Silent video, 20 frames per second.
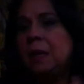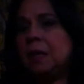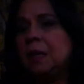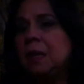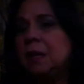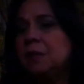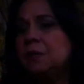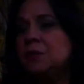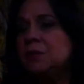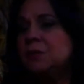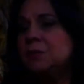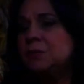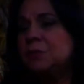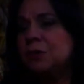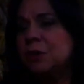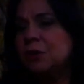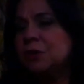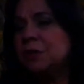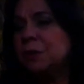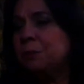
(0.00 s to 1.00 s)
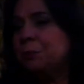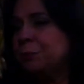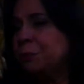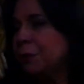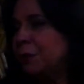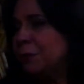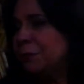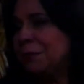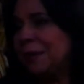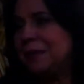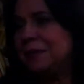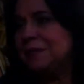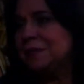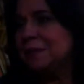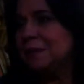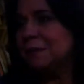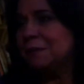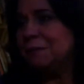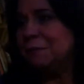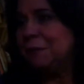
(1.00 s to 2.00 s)
He is such a
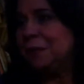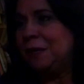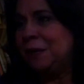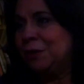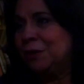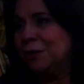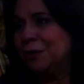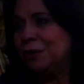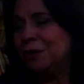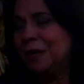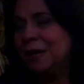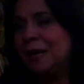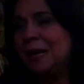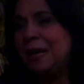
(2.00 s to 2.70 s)
progressive leader.